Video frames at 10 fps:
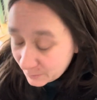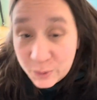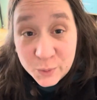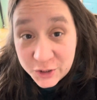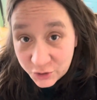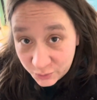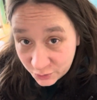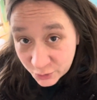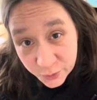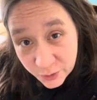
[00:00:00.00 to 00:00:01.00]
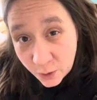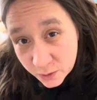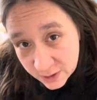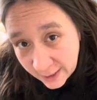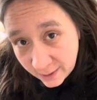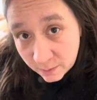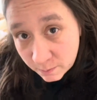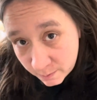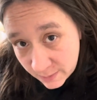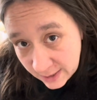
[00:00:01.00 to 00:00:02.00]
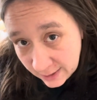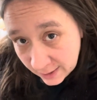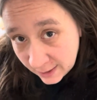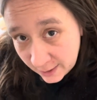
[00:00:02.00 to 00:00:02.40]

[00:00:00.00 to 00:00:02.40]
which you should not tell me,